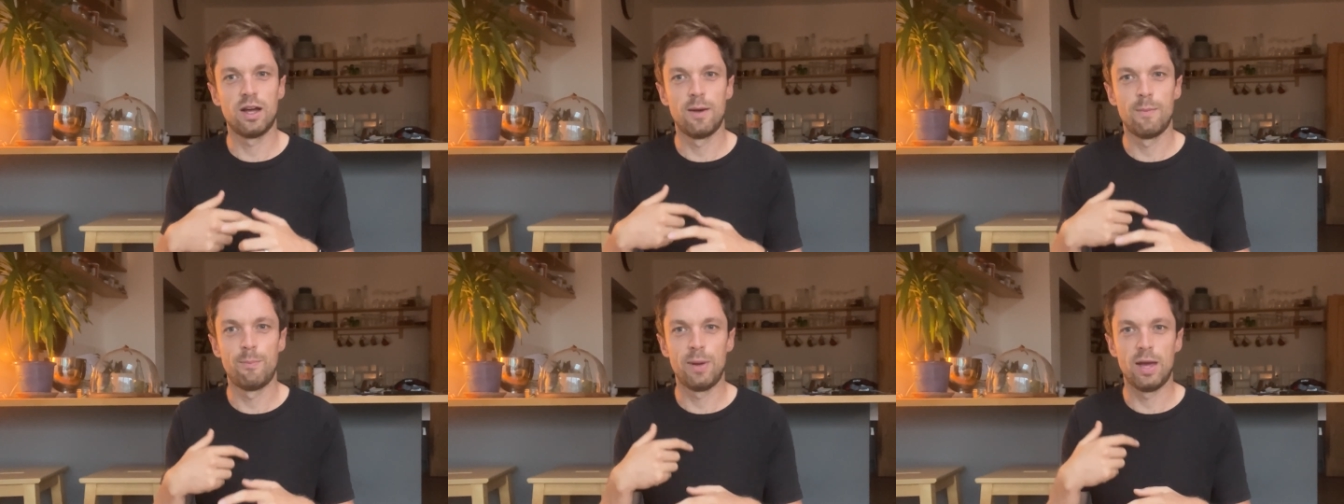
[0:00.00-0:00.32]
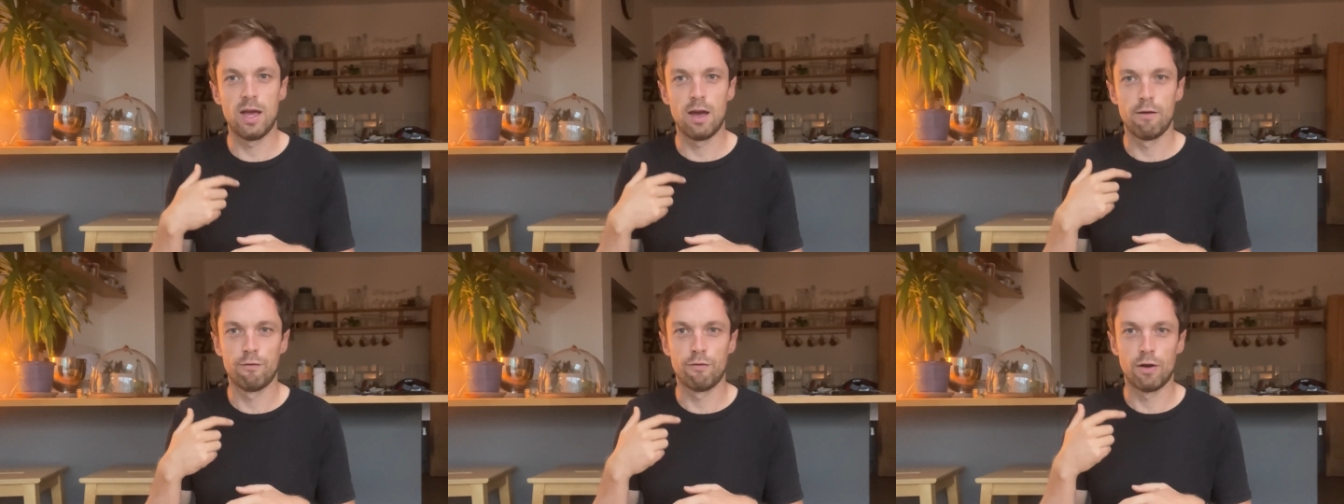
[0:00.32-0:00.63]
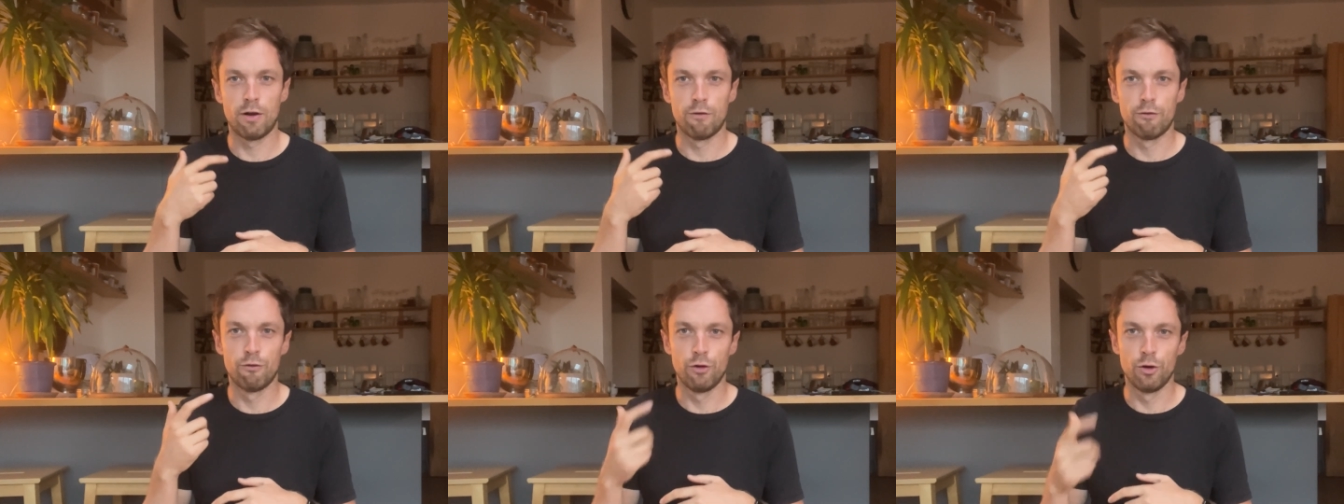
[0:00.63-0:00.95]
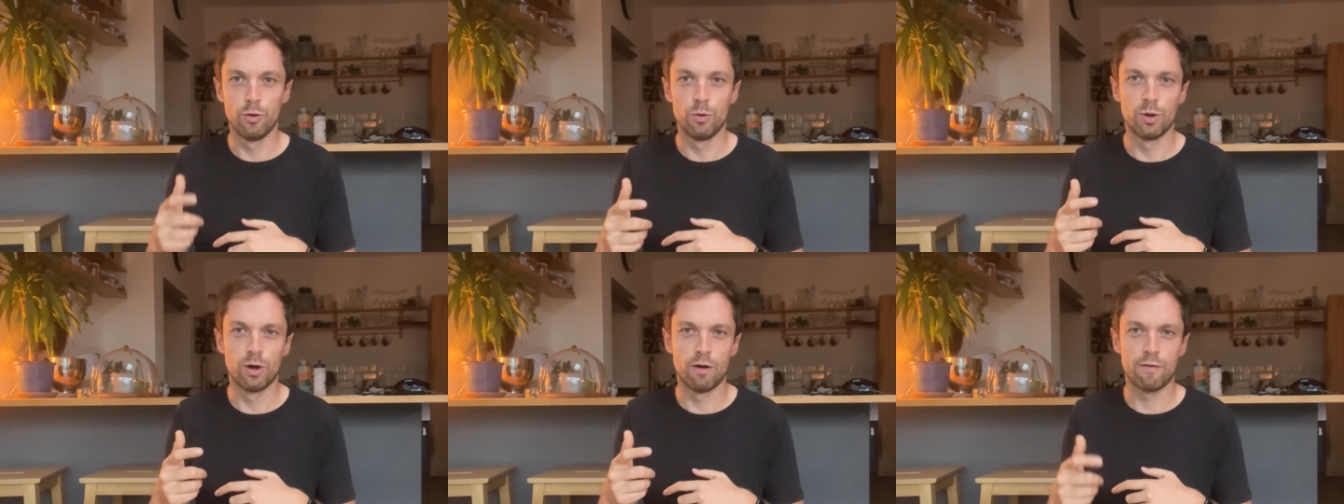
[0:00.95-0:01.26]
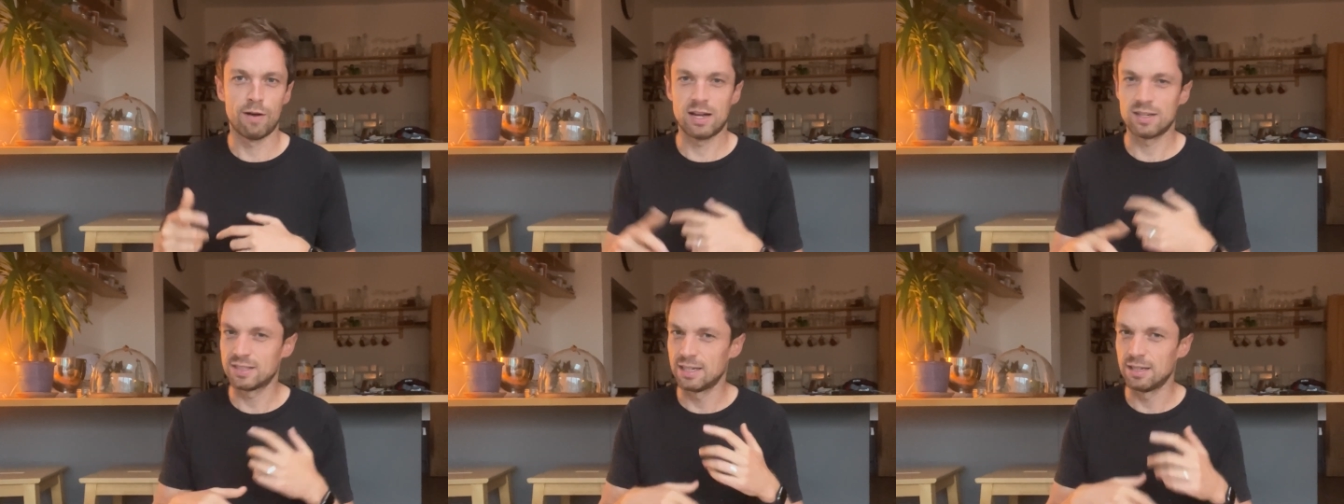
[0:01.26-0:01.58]
a bit of a route
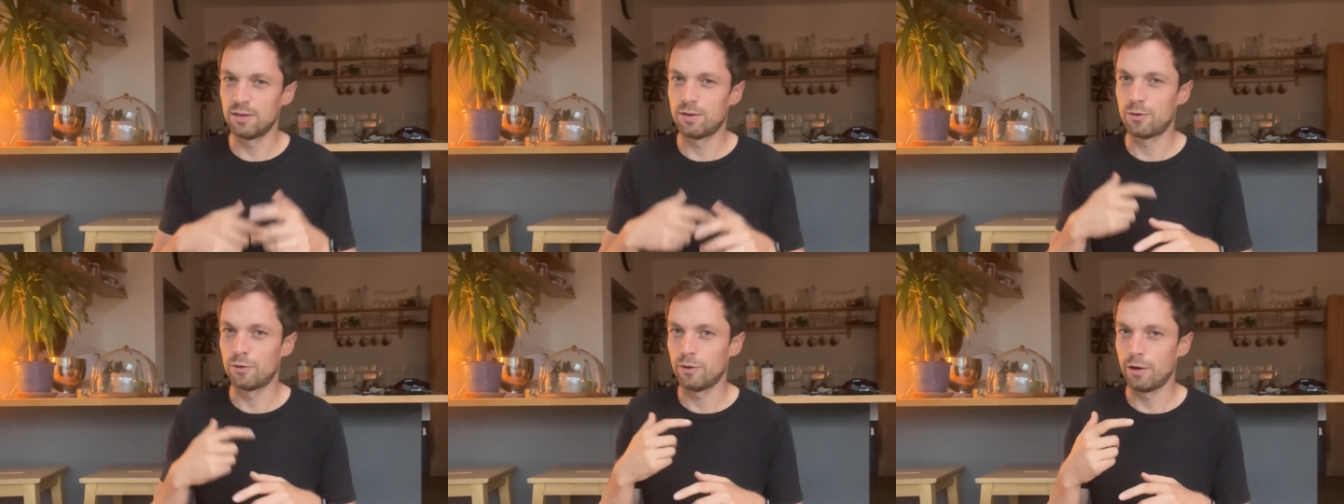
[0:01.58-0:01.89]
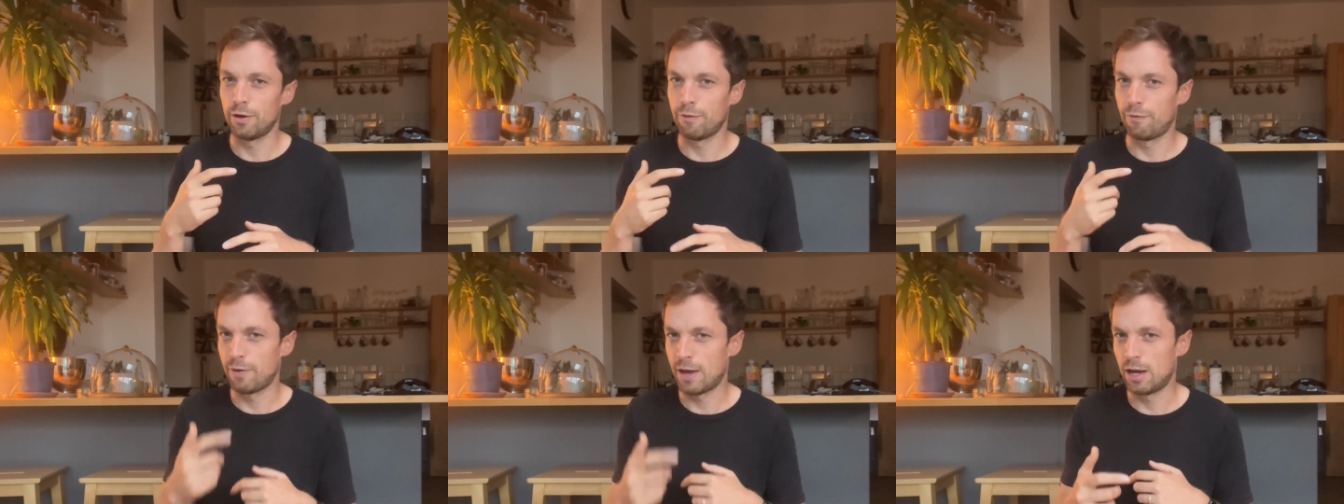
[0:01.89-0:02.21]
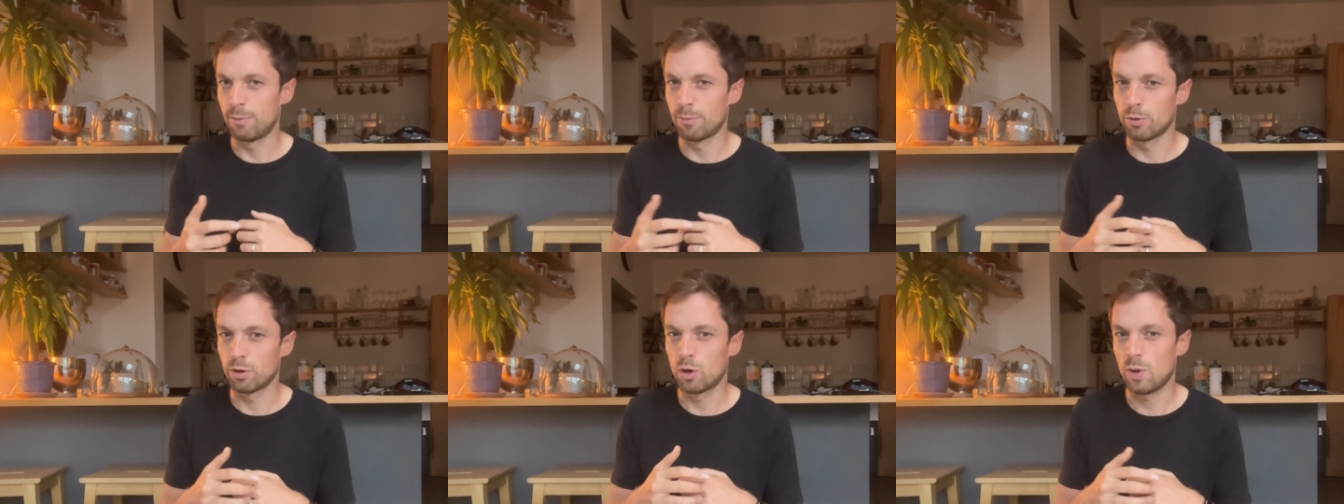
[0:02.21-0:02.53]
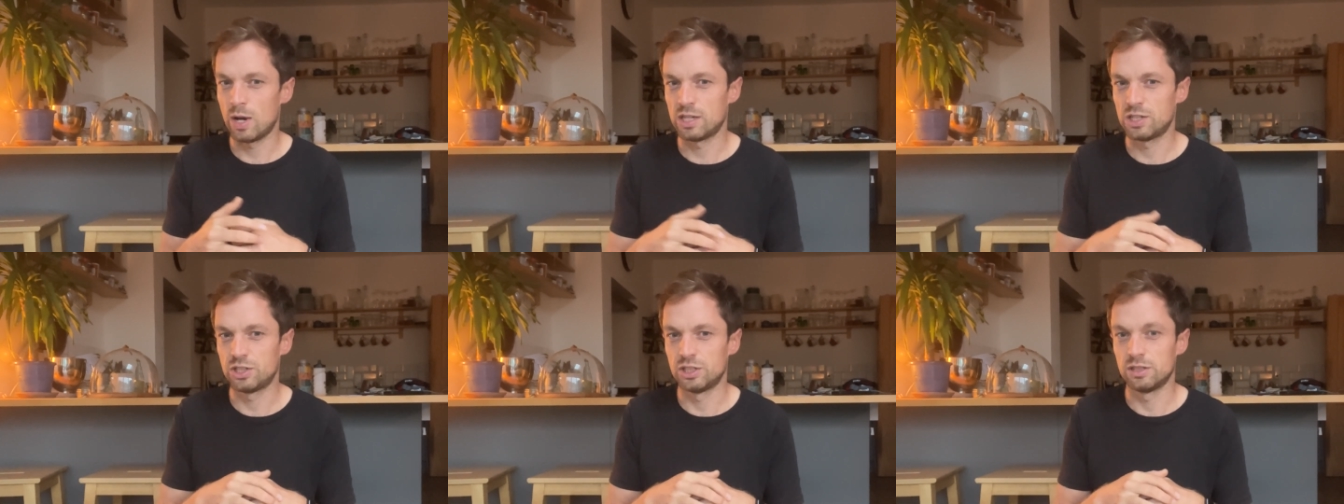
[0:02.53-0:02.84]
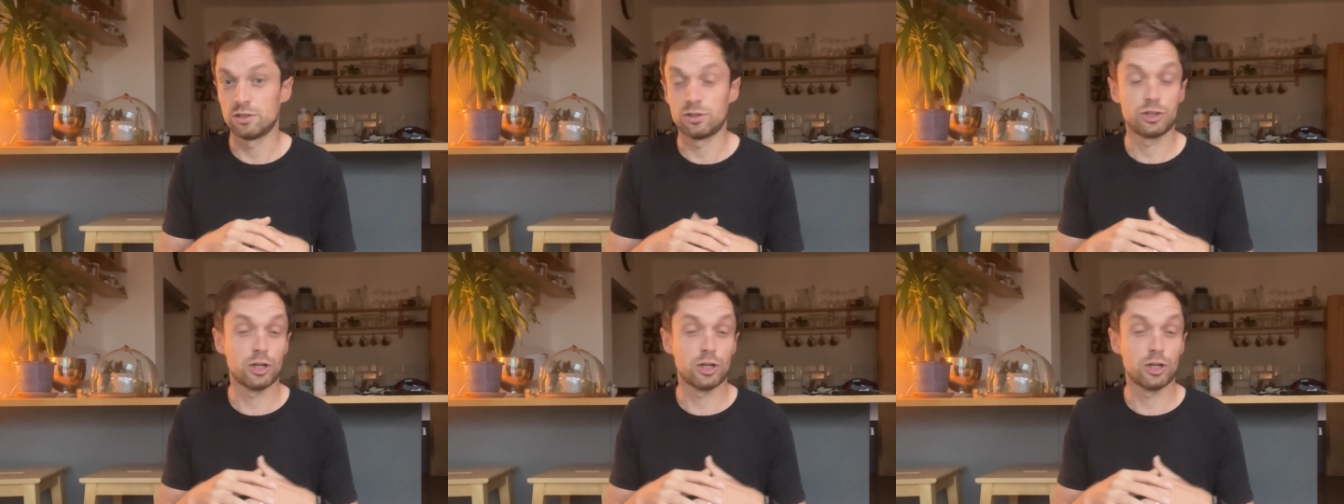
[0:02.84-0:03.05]
of asking a fair number of questions.